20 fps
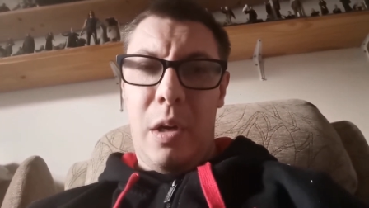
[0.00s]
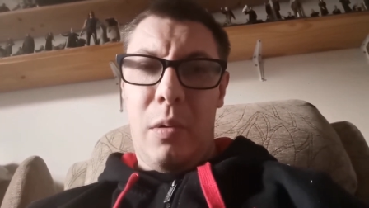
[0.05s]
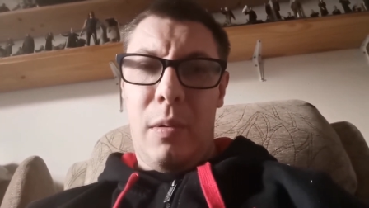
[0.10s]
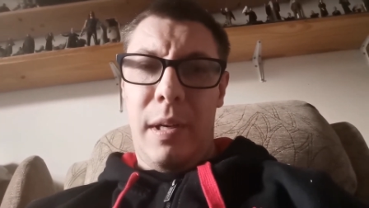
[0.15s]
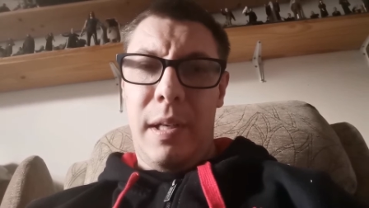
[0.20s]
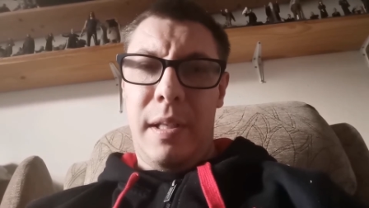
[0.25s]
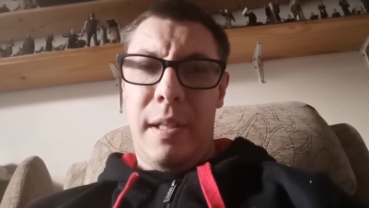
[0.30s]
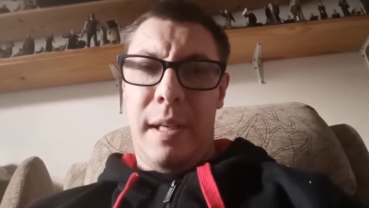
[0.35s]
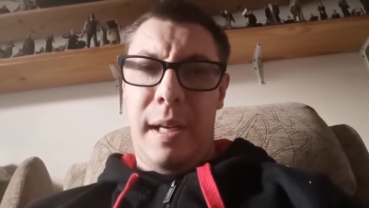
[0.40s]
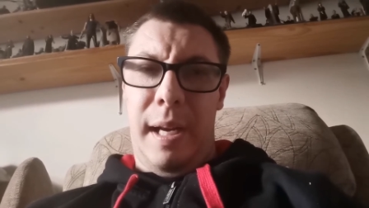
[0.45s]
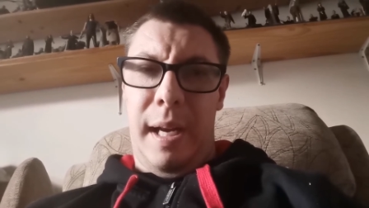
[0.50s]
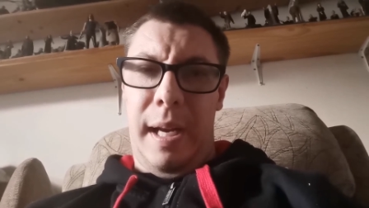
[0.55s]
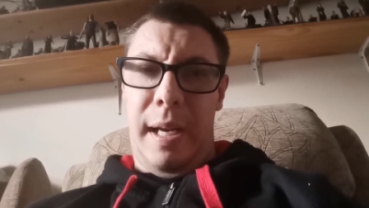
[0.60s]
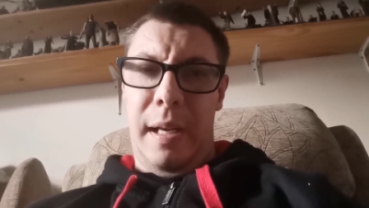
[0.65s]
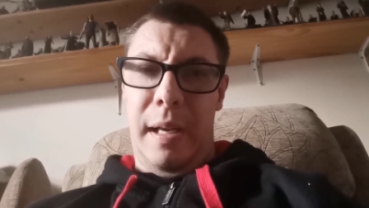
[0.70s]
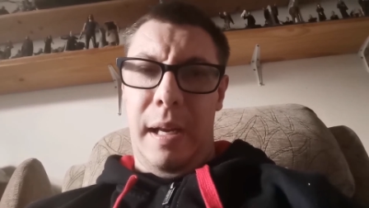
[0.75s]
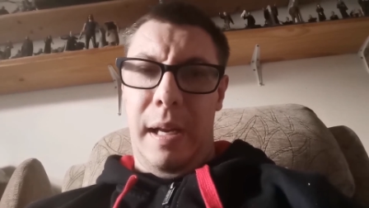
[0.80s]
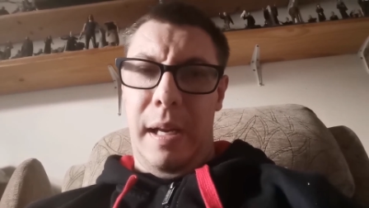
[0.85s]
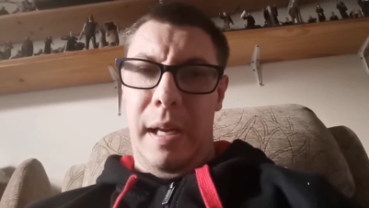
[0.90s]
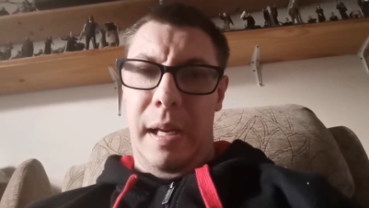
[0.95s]

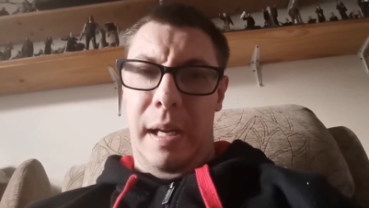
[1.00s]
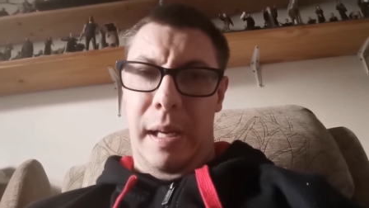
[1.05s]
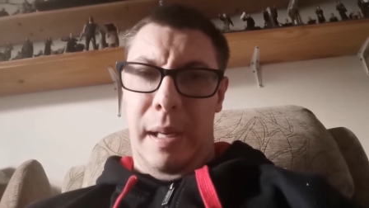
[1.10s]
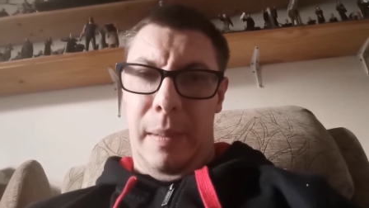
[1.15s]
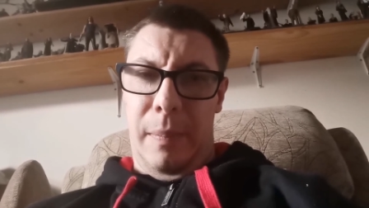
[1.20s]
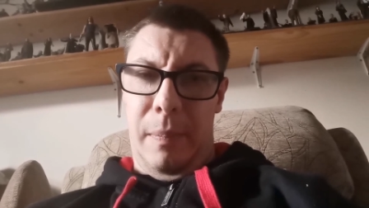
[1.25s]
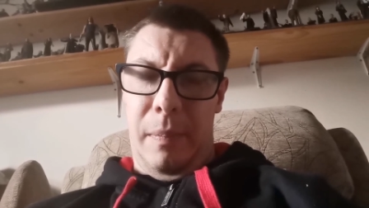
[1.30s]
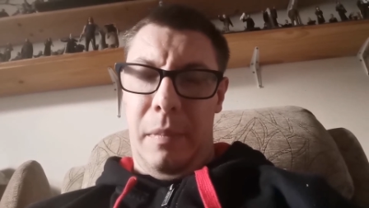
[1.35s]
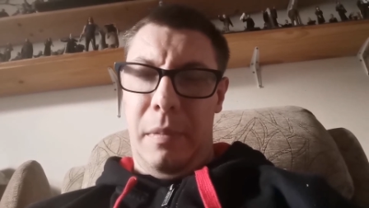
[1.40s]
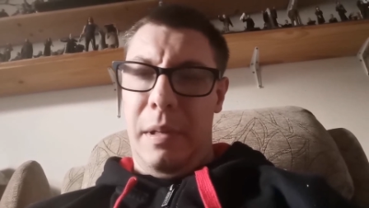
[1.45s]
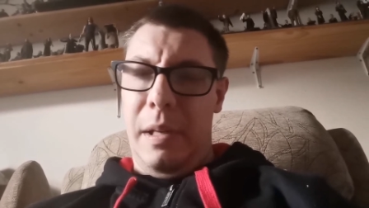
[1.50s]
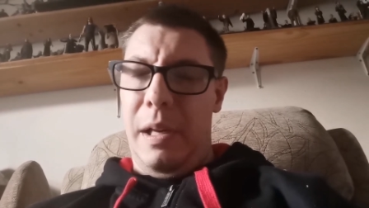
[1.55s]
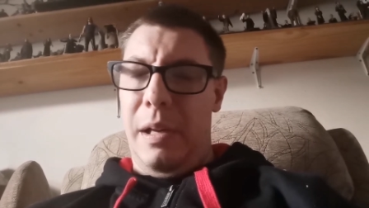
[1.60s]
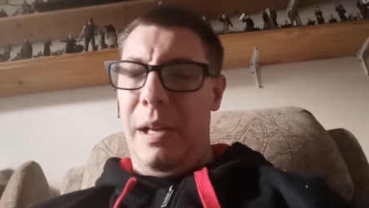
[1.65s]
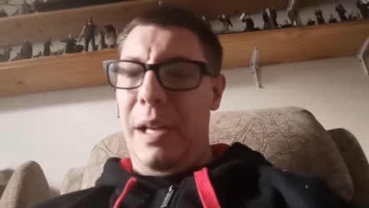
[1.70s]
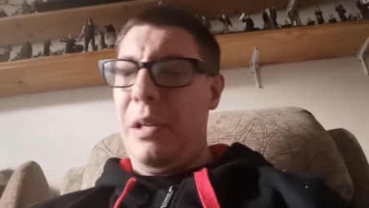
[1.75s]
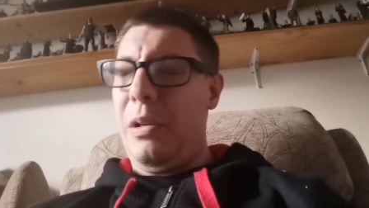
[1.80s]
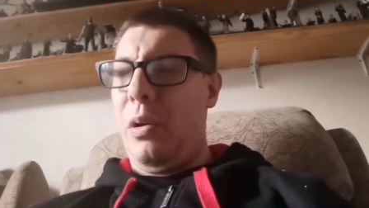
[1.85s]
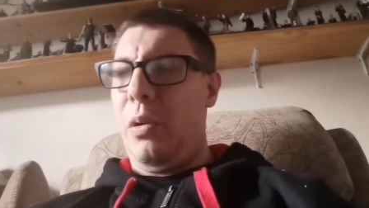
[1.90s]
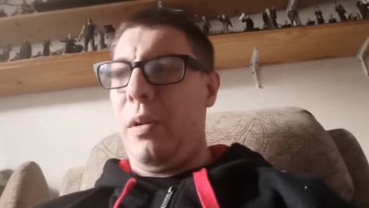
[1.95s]
Christine um,
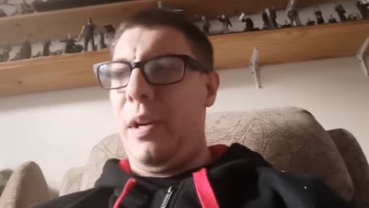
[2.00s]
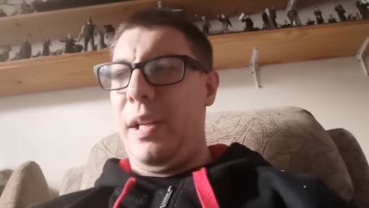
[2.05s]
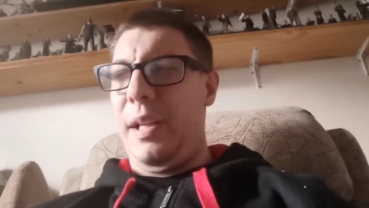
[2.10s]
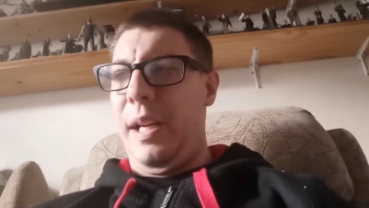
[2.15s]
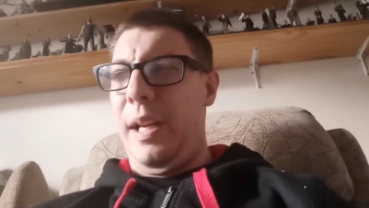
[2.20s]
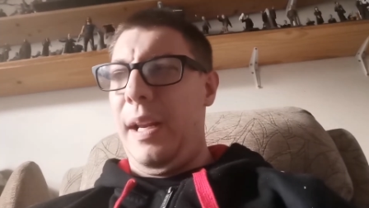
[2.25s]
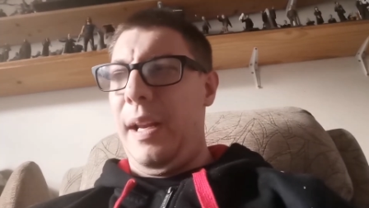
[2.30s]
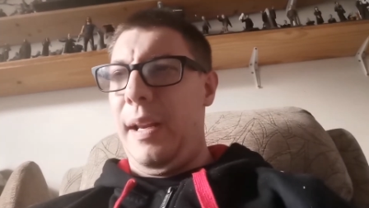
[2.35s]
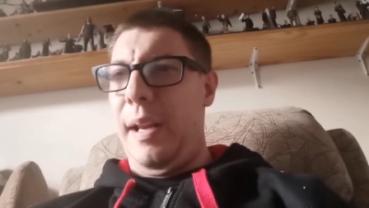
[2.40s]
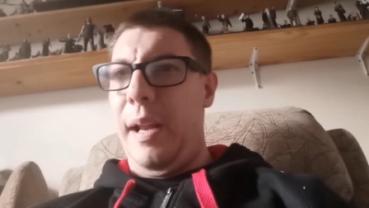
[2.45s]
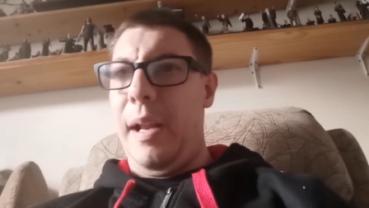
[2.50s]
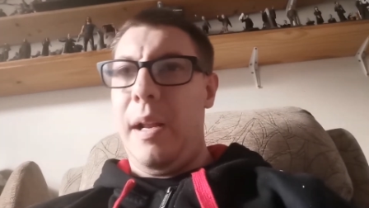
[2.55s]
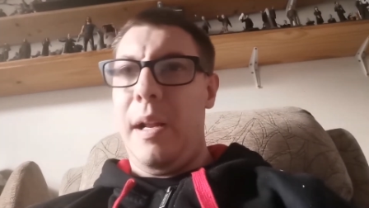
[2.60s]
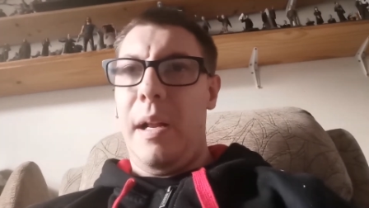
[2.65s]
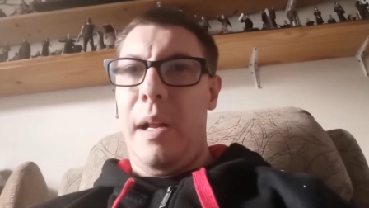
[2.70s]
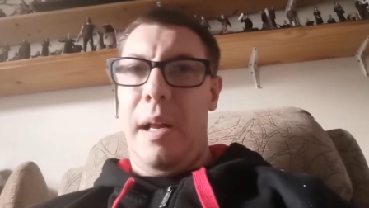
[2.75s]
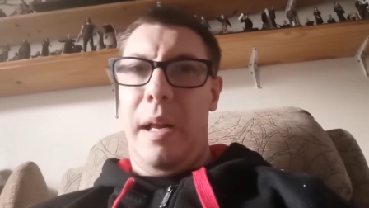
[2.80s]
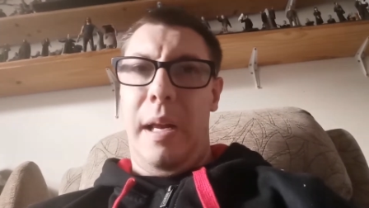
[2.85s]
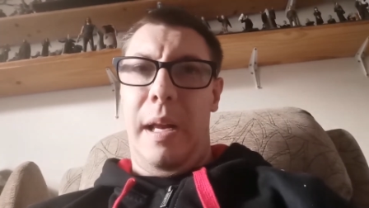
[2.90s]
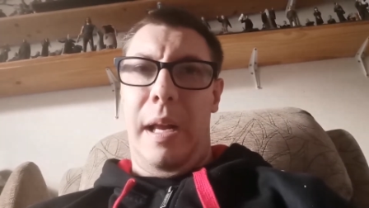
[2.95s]
uh, that's not Christine, is it?
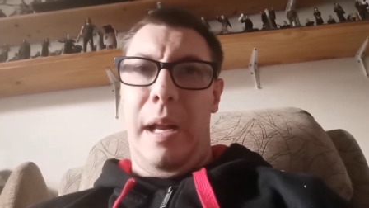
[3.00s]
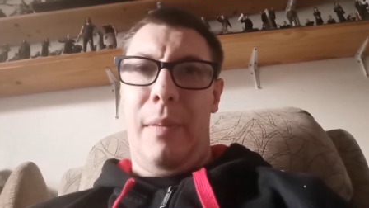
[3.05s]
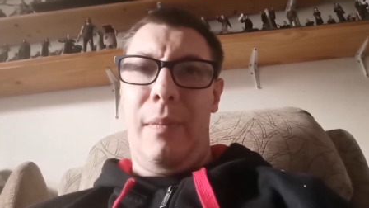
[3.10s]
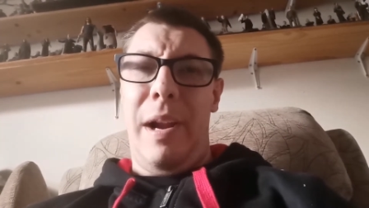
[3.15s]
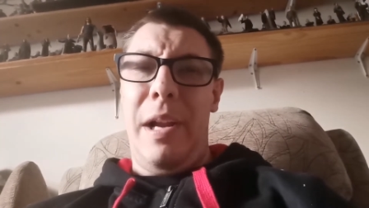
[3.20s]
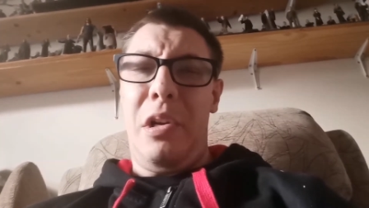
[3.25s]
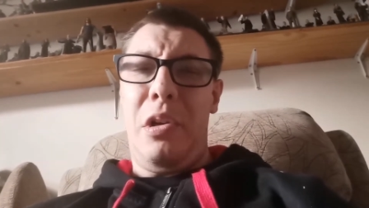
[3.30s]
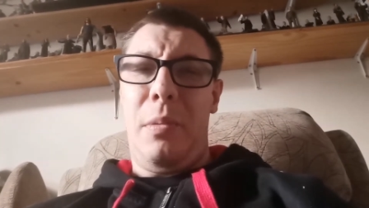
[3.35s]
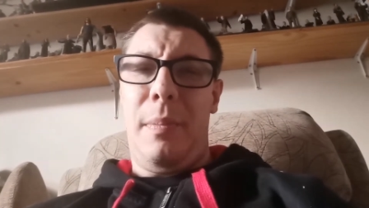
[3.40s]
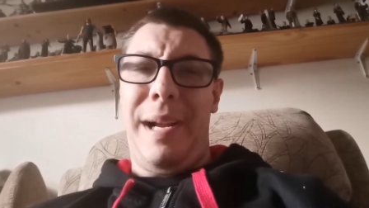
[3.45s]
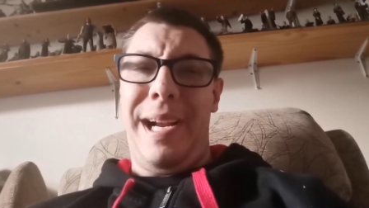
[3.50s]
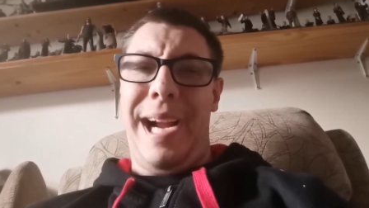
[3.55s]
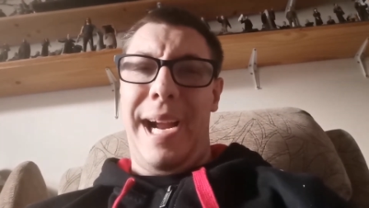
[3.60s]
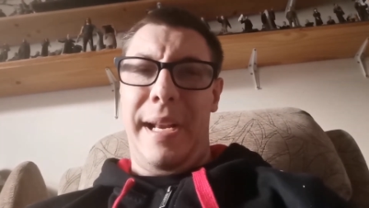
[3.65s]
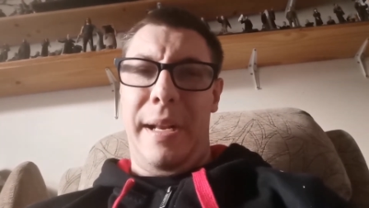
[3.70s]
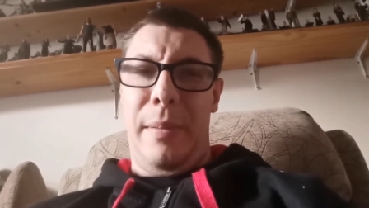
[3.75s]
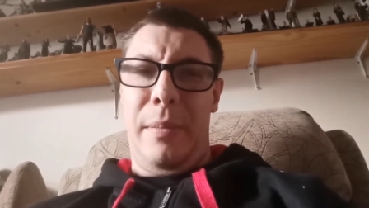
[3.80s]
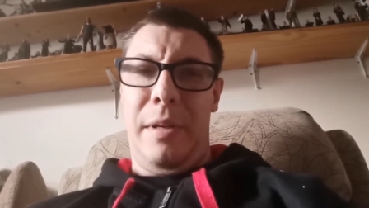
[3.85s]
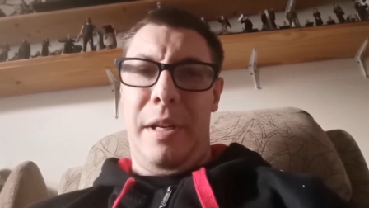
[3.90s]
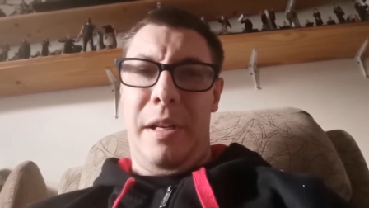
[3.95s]
Uh, Rachel
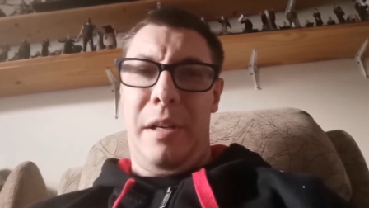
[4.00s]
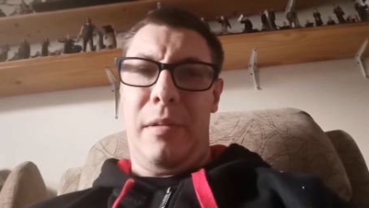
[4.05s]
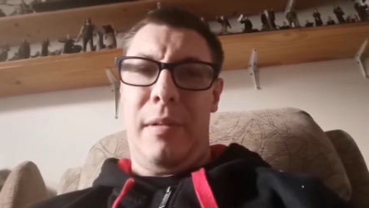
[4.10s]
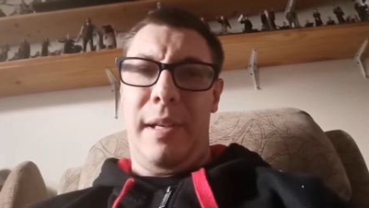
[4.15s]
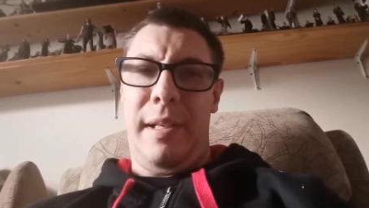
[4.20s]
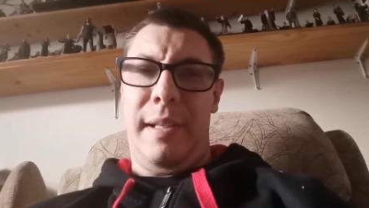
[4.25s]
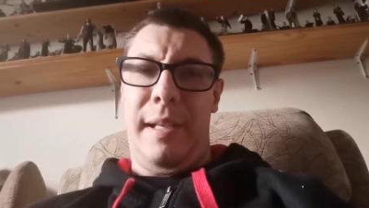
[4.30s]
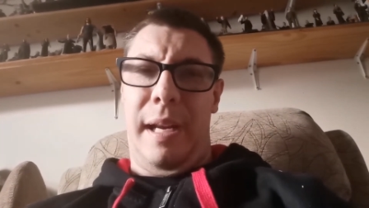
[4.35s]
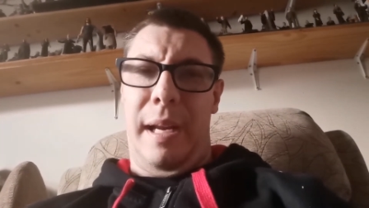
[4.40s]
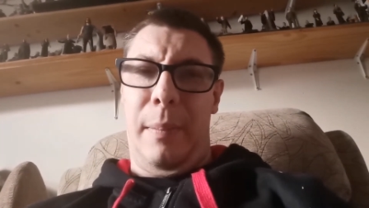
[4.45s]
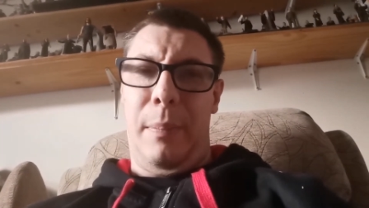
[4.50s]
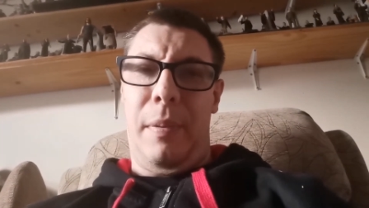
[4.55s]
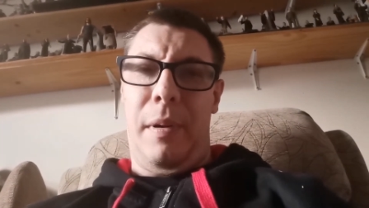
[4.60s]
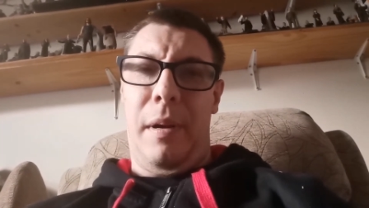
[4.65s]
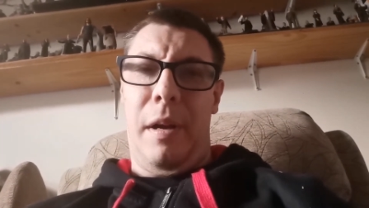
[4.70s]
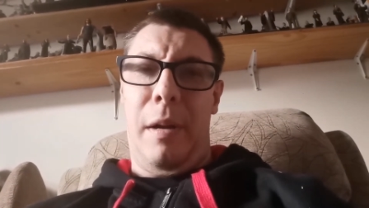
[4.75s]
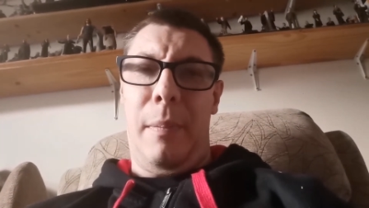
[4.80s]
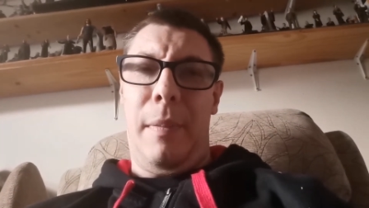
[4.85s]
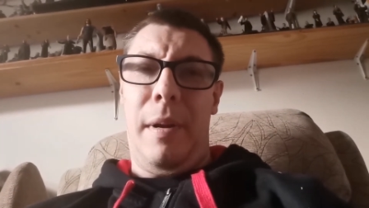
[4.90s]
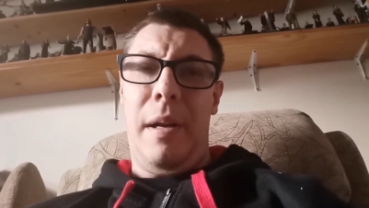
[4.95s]
McAdams as Christine
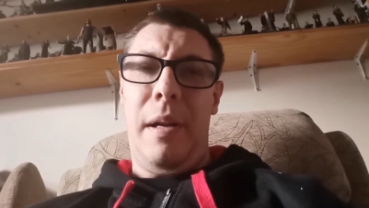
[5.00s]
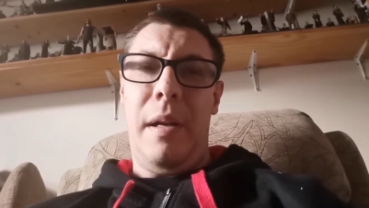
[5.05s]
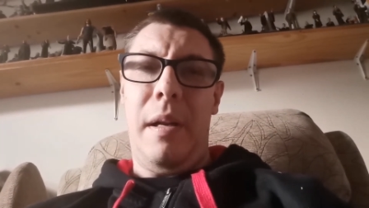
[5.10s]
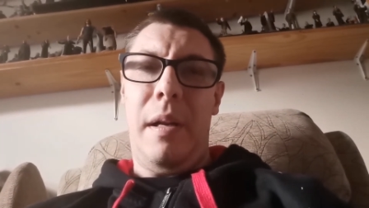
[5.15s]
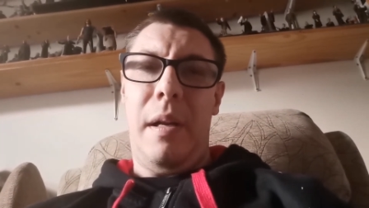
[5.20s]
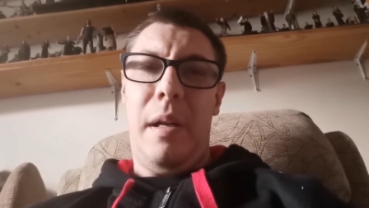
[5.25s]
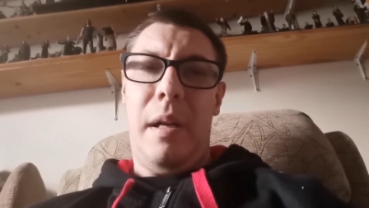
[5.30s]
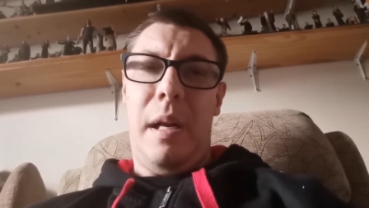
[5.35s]
Palmer.